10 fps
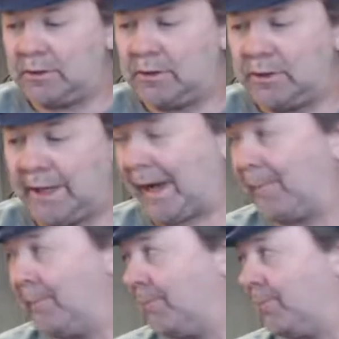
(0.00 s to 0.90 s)
Yeah,
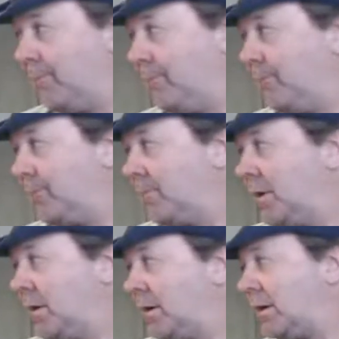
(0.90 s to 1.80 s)

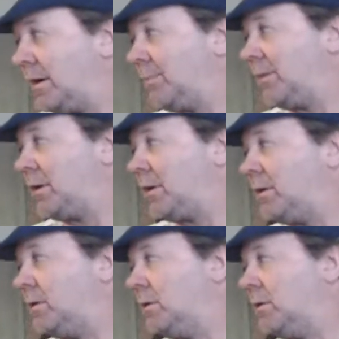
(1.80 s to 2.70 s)
I'm
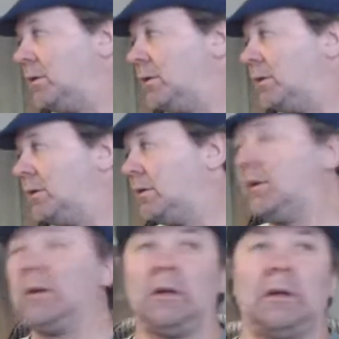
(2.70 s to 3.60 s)

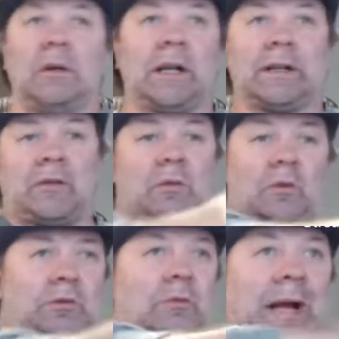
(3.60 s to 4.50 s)
got the whole
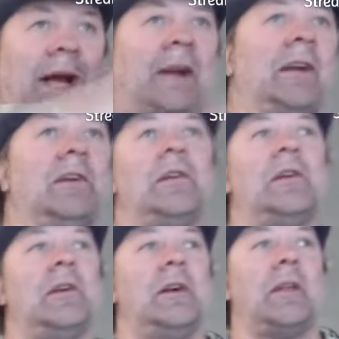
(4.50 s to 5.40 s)
new Mac
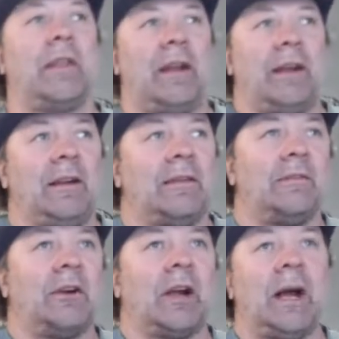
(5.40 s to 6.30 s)
thing.
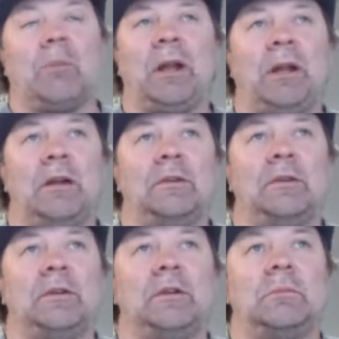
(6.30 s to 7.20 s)
Very happy,
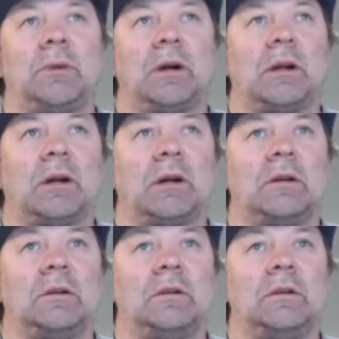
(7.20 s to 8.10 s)
but I
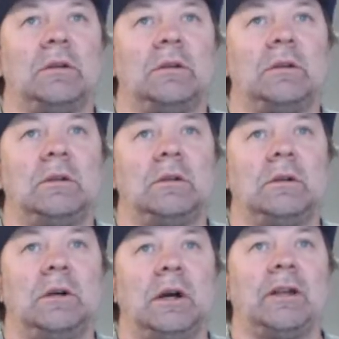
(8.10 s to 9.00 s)

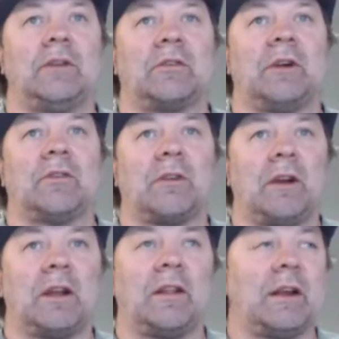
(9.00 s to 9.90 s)
didn't transfer
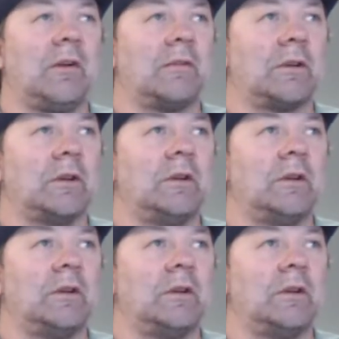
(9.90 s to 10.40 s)
anything over.